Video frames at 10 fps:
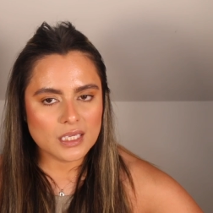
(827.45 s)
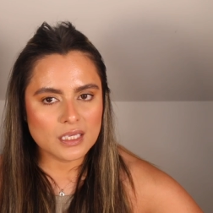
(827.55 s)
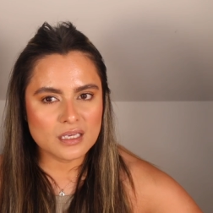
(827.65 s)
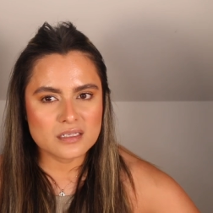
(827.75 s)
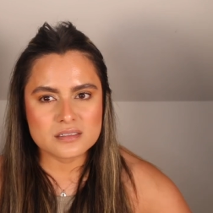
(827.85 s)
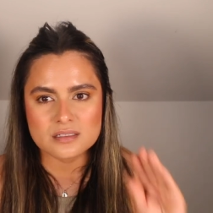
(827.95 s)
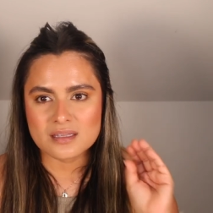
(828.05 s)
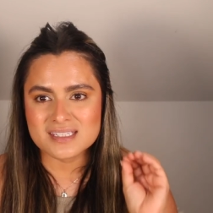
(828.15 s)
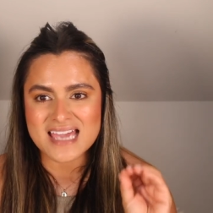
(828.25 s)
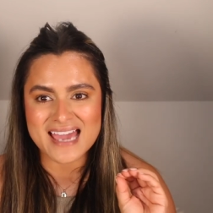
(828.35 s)
and
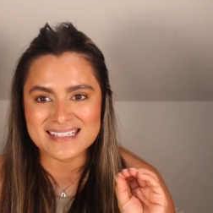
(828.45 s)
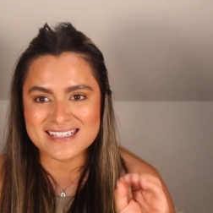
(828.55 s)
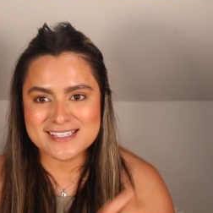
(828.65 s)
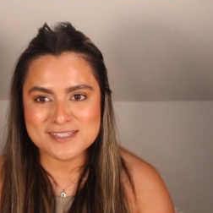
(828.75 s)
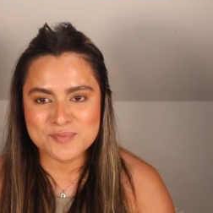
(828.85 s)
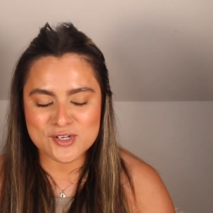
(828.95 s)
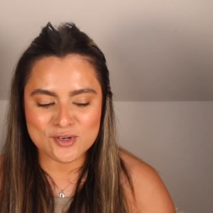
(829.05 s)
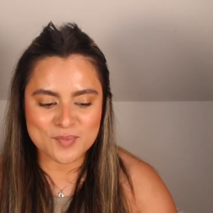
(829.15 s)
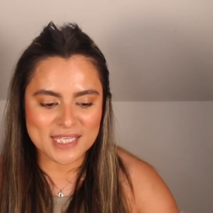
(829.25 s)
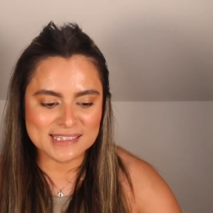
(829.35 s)
the tiniest bit
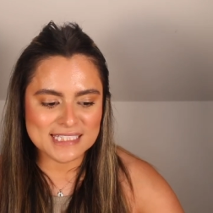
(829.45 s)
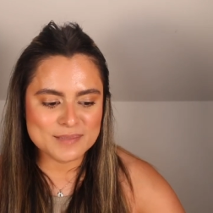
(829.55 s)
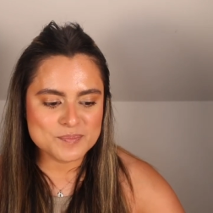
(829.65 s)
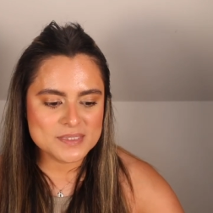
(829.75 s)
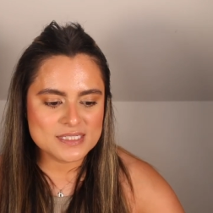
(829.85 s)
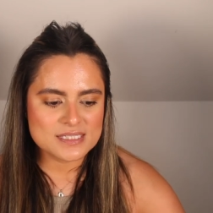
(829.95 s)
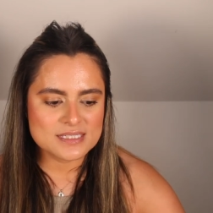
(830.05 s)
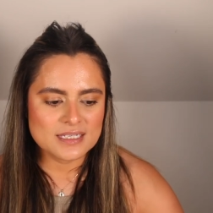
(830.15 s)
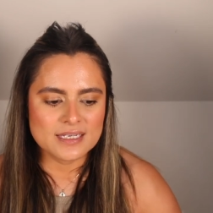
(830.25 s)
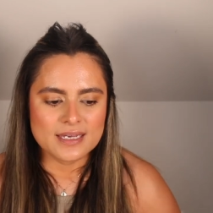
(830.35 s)
on my lips.